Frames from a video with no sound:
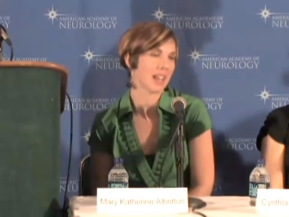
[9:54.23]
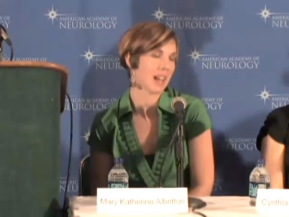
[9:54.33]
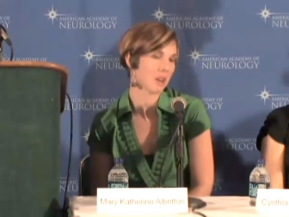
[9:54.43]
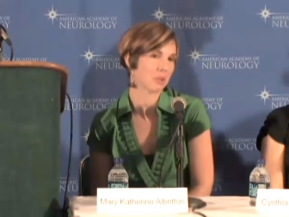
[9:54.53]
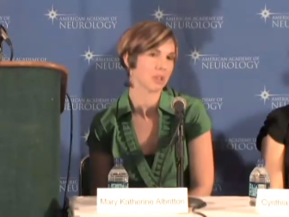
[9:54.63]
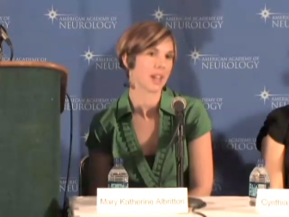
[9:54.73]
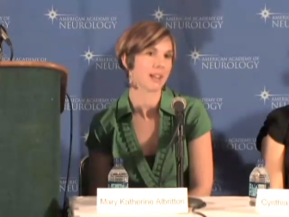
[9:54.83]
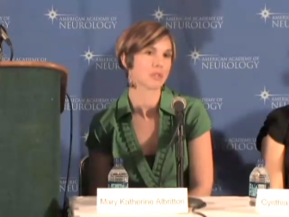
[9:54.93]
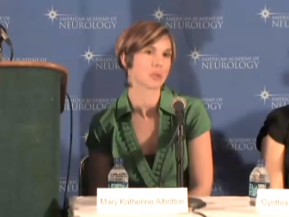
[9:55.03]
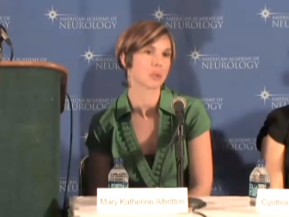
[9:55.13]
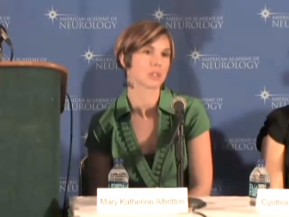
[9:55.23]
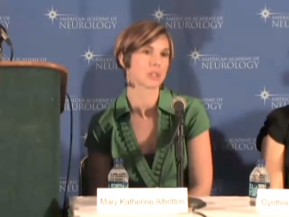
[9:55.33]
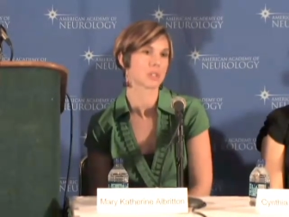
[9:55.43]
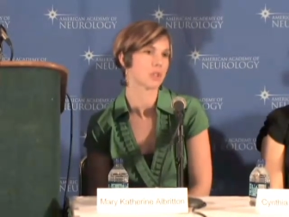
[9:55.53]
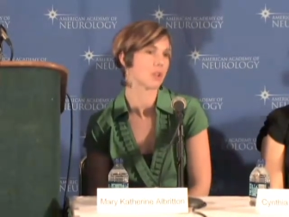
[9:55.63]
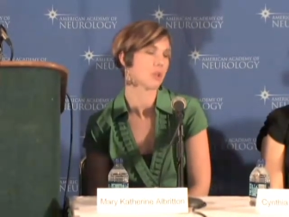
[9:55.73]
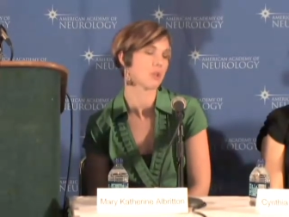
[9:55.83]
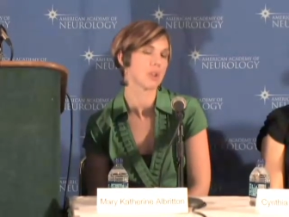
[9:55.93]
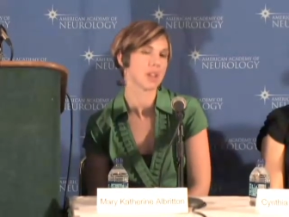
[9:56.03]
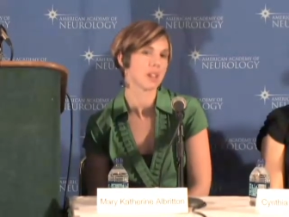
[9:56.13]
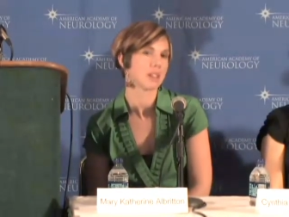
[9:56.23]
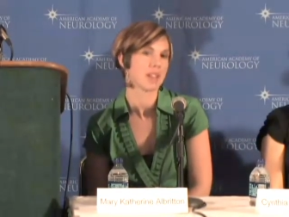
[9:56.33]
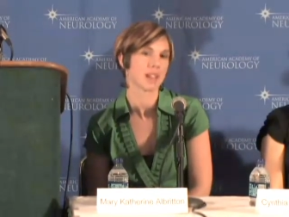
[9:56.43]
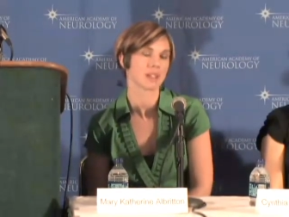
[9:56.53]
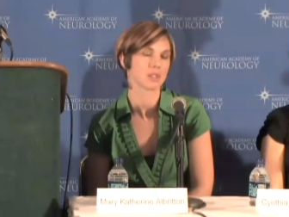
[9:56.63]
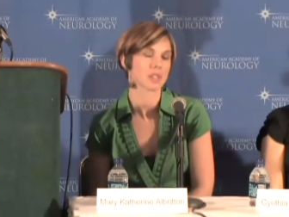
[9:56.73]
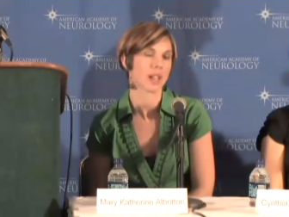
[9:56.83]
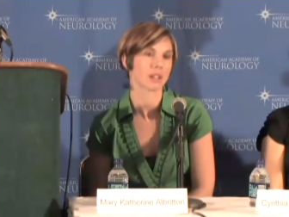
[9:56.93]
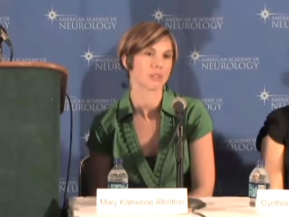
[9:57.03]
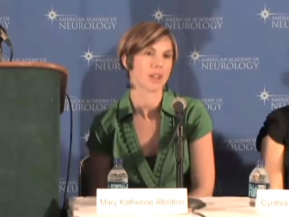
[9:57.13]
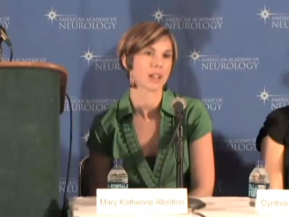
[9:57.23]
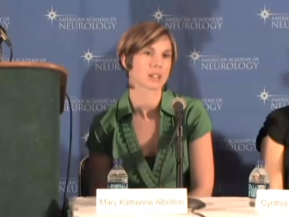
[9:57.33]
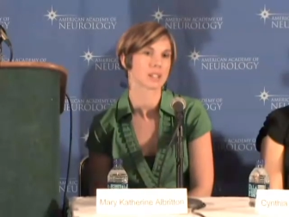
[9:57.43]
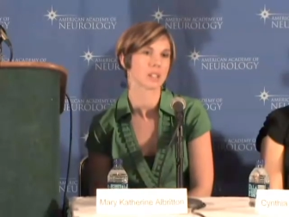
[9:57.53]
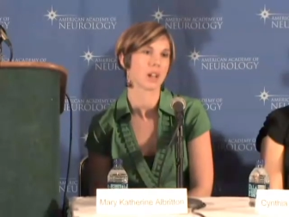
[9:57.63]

healthy afterwards, no negative side effects,